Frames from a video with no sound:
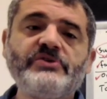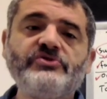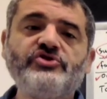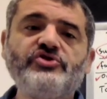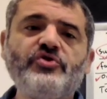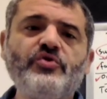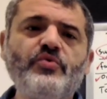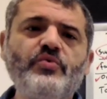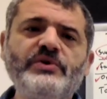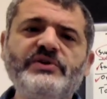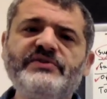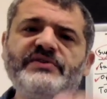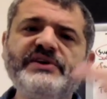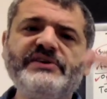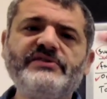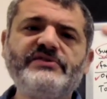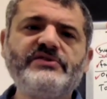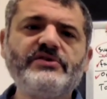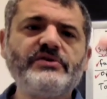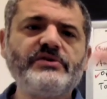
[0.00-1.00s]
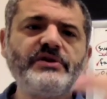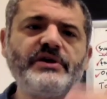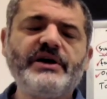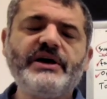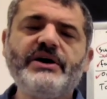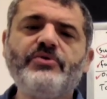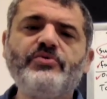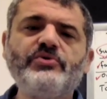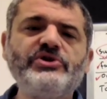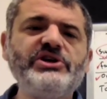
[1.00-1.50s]
So we did
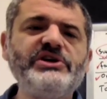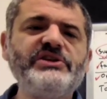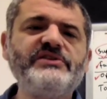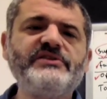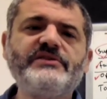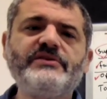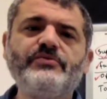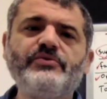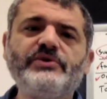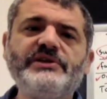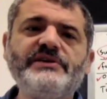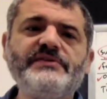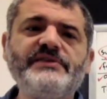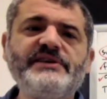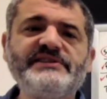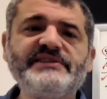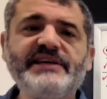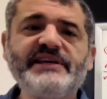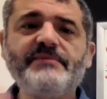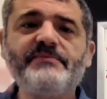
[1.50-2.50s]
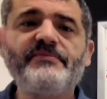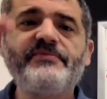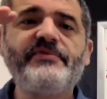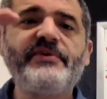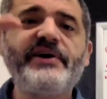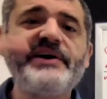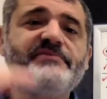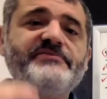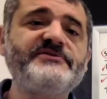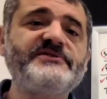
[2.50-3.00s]
the same
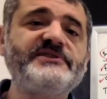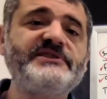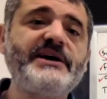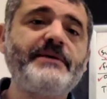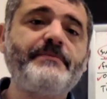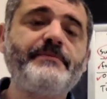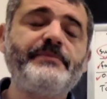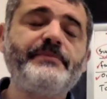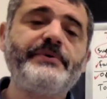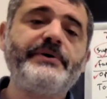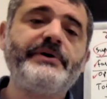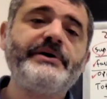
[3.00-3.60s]
5-step.